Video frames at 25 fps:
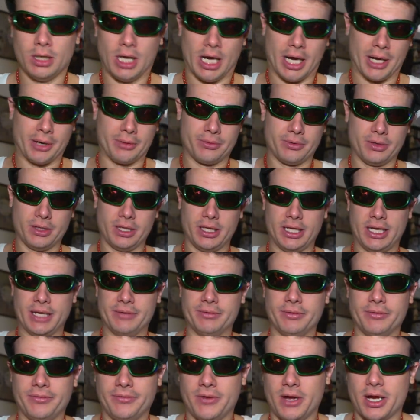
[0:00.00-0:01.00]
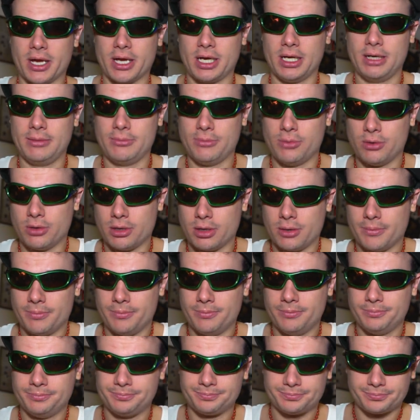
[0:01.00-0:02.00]
I don't really give a f*** anymore.
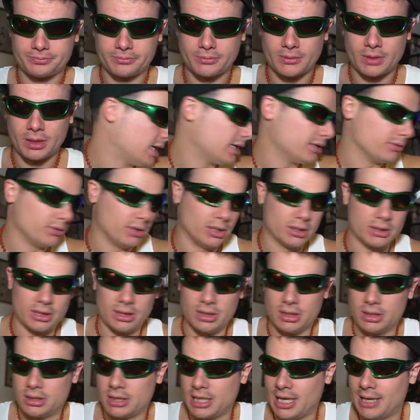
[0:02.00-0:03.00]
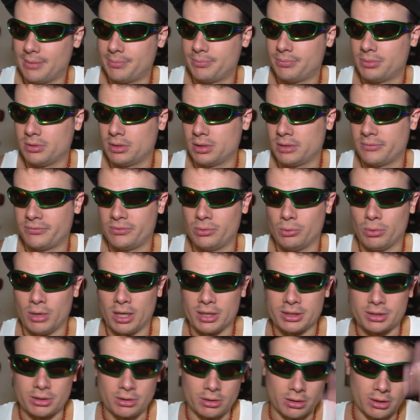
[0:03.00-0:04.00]
I looked at the tape. If you
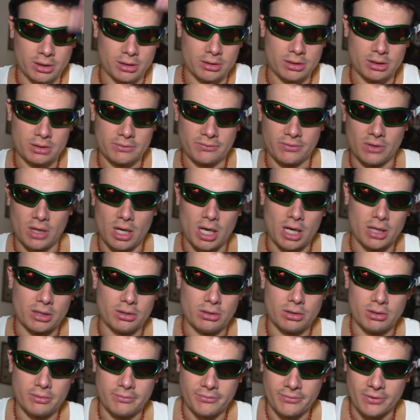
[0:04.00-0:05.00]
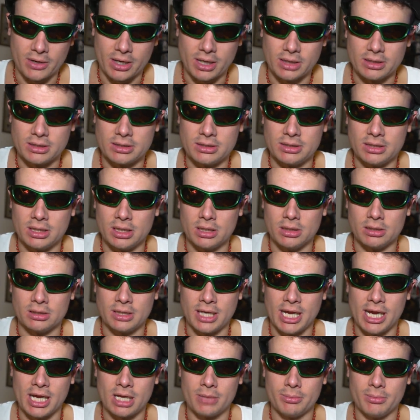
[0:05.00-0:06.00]
watch earlier in this vlog, you can frickin' see or
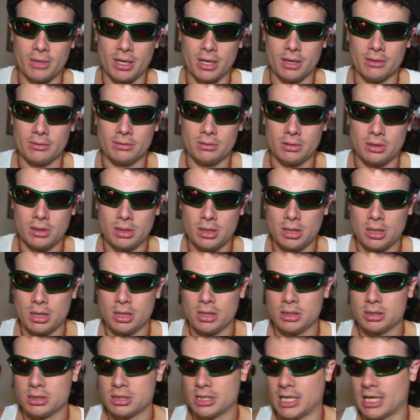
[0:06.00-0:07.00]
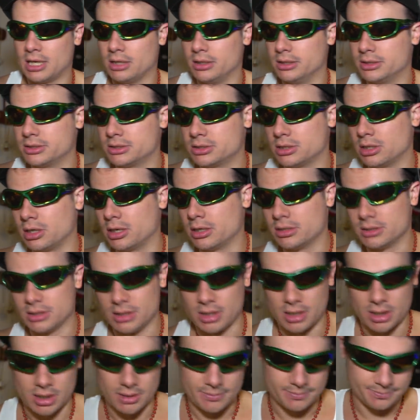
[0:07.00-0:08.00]
take my Shadowless
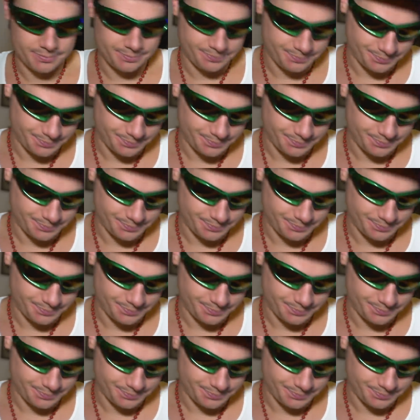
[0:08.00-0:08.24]
Charizard.